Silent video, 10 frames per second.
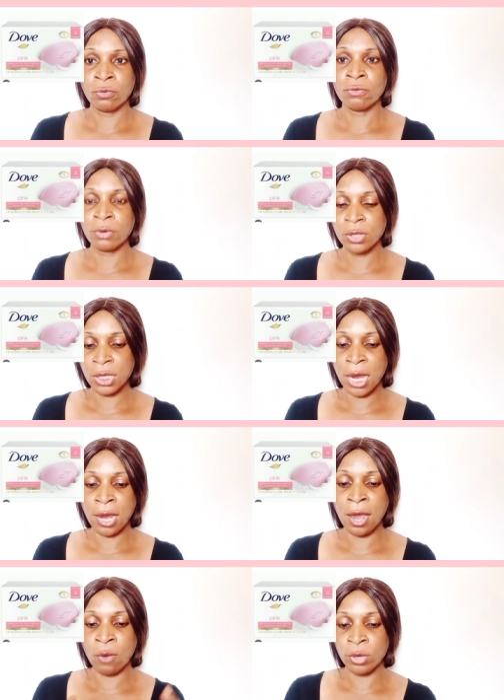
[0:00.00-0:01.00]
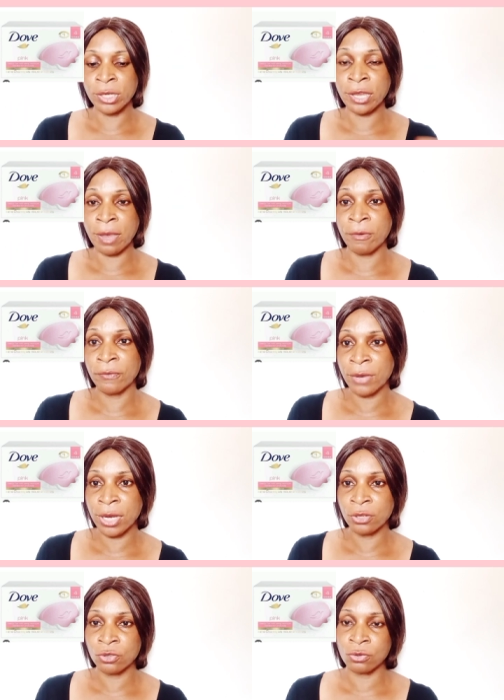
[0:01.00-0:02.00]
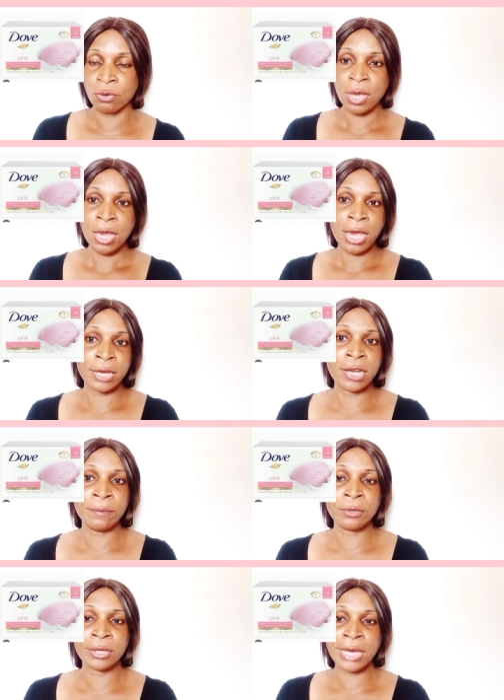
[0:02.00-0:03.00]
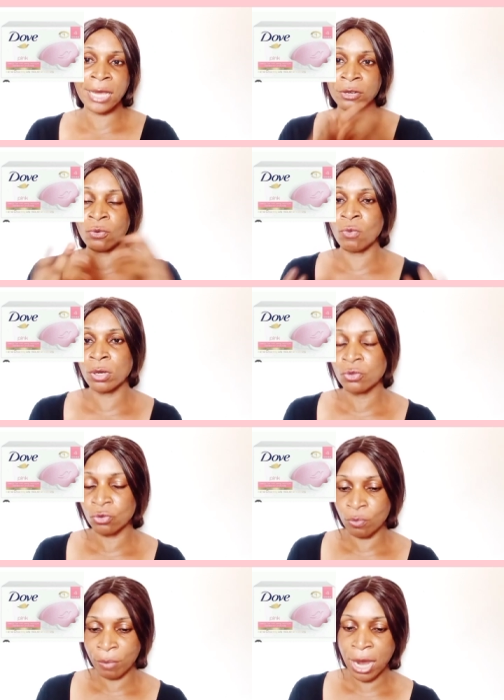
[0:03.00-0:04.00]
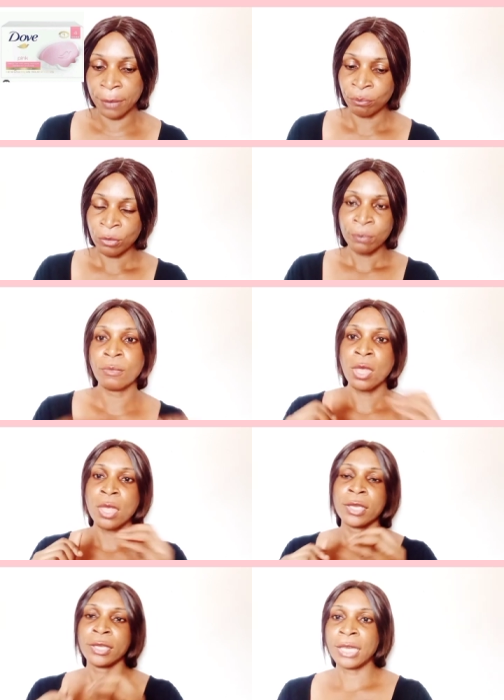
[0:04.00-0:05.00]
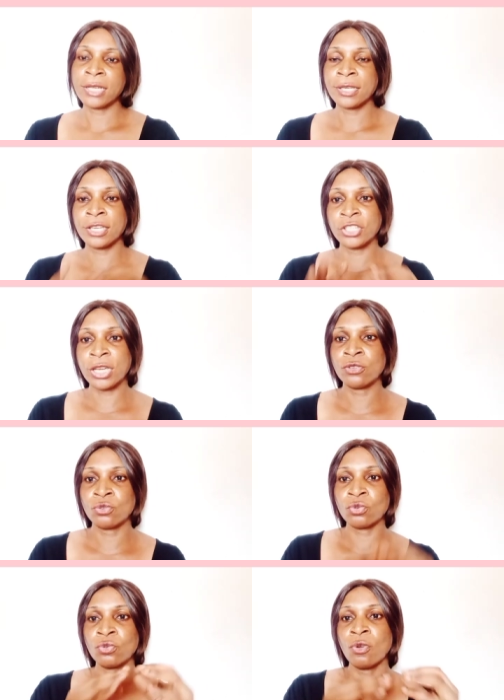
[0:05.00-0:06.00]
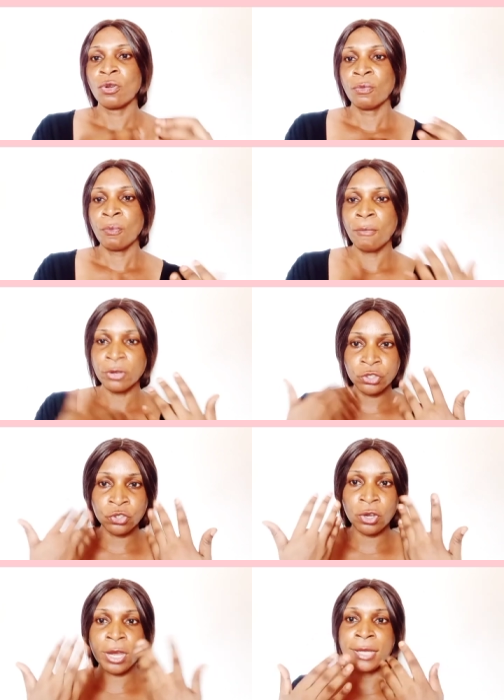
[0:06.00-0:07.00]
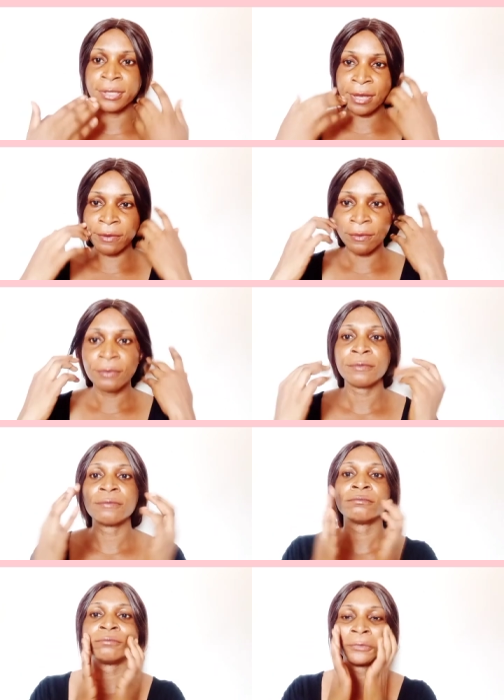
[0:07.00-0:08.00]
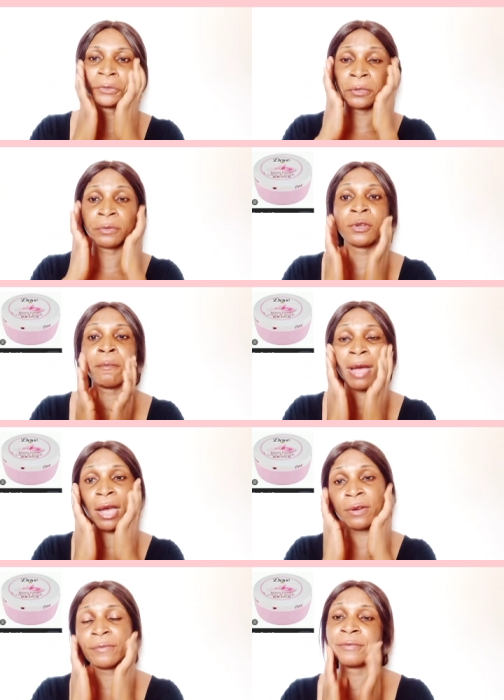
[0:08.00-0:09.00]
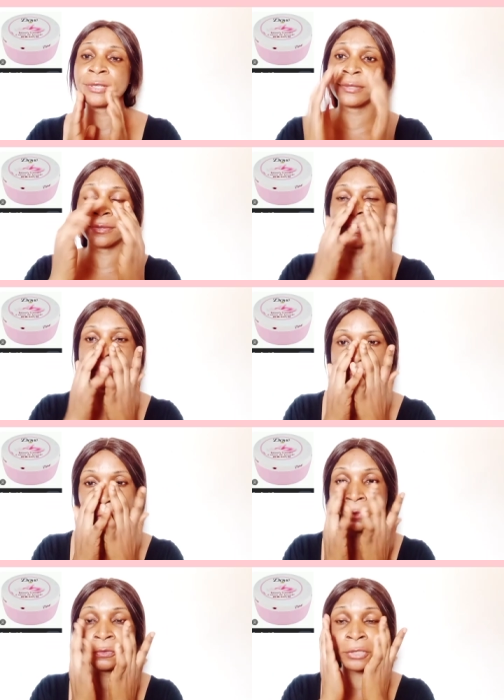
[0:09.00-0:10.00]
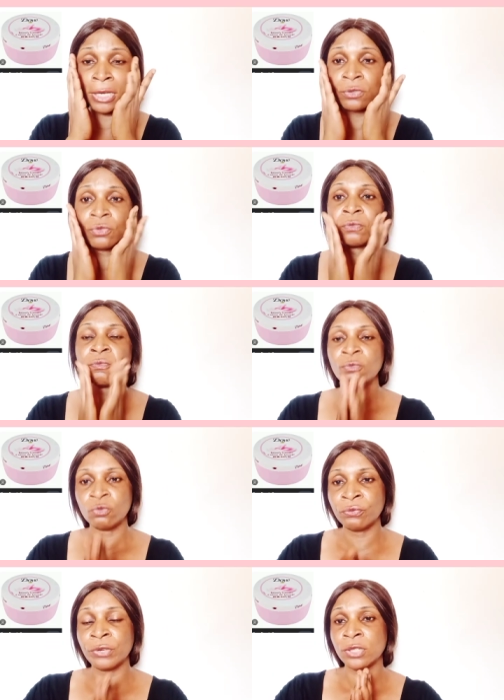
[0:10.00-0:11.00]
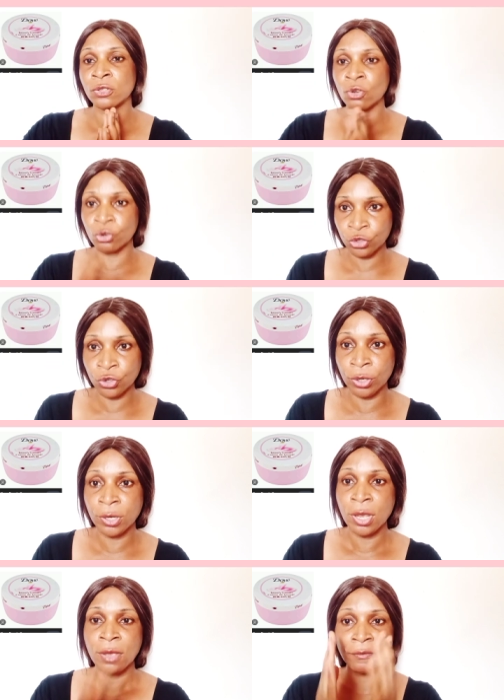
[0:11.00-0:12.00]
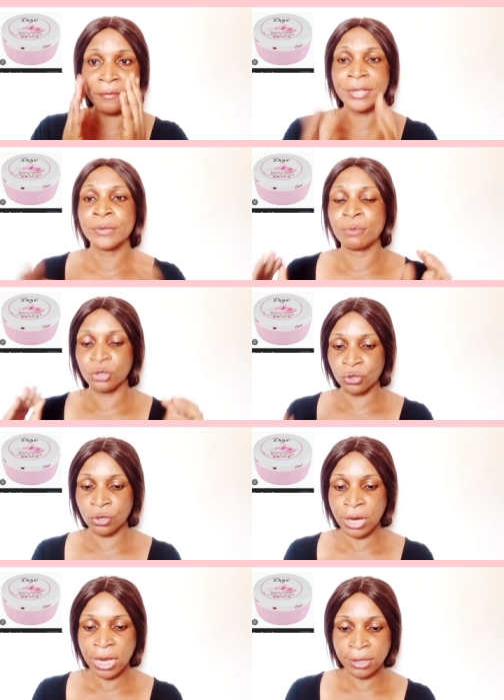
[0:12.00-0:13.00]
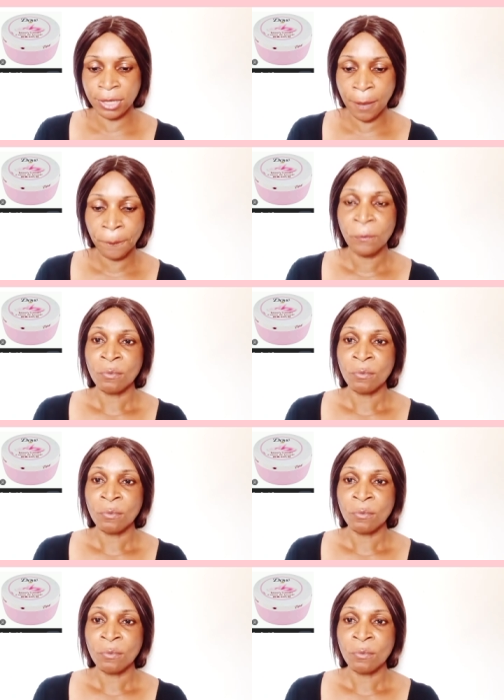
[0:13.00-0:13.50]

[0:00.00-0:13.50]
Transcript: which and which I am referring to and help you guide on what to buy. Get a gentle moisturizer, your normal face, gentle face lotion, face moisturizer.